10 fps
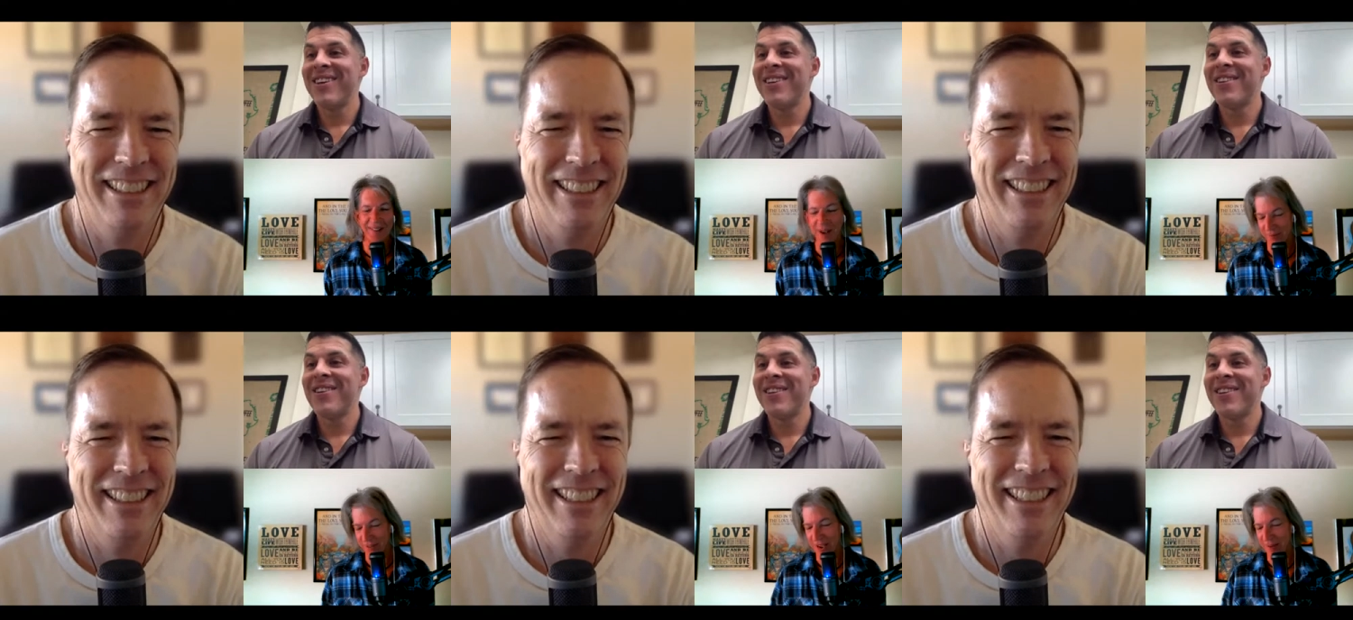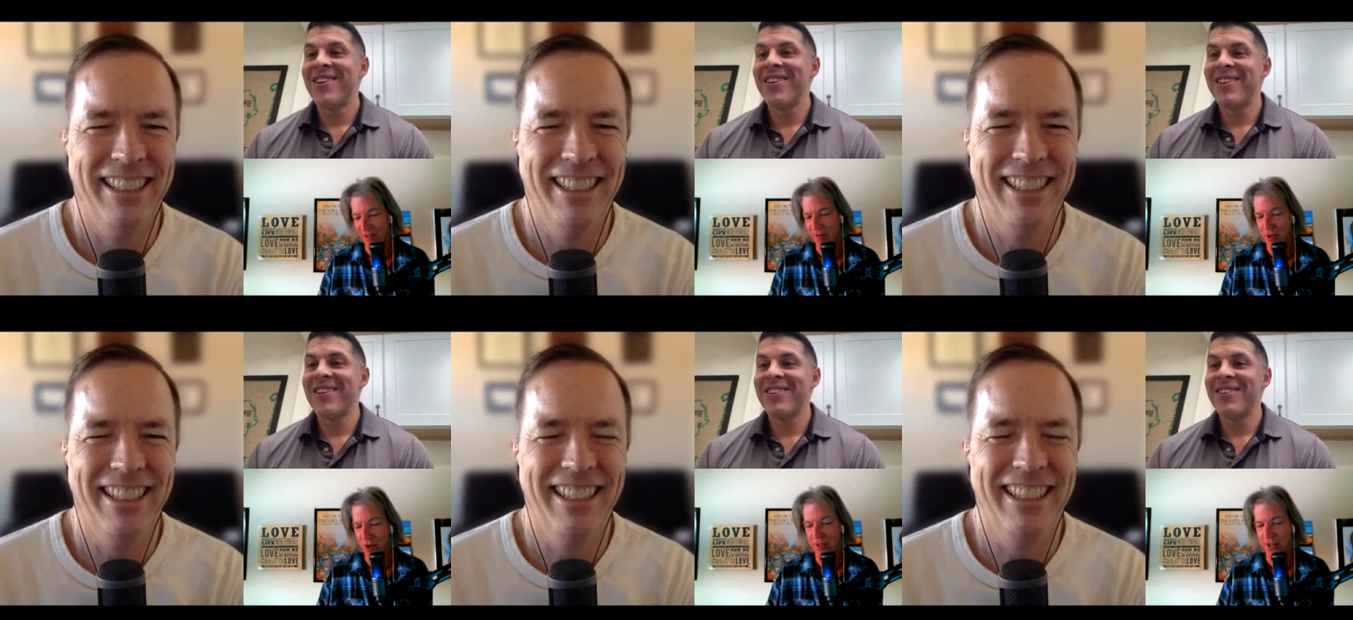Speaker 1: Uh, okay,
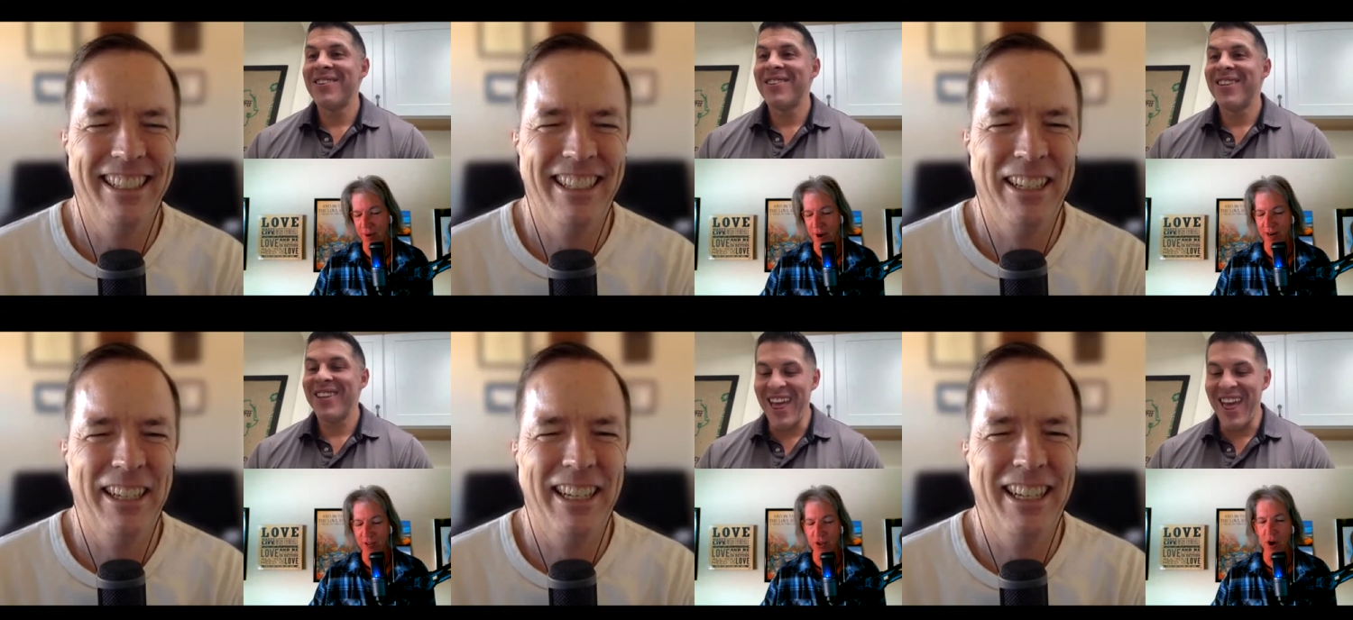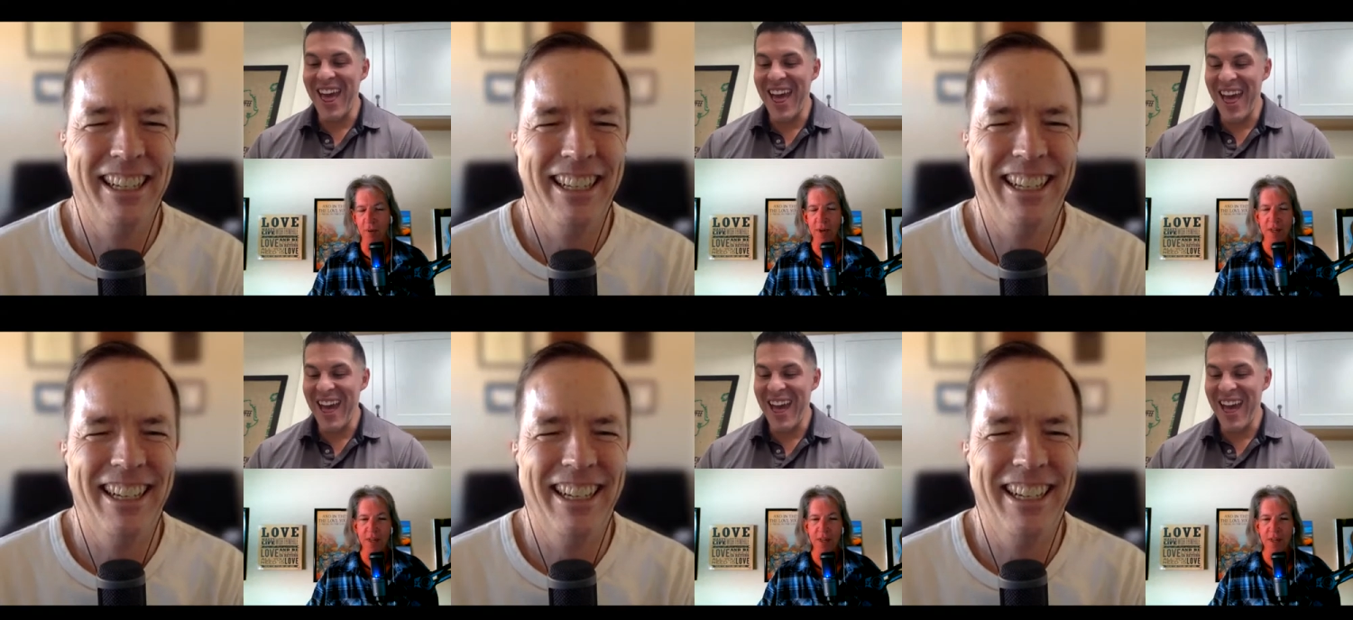I'm giving you a hard time. All right, so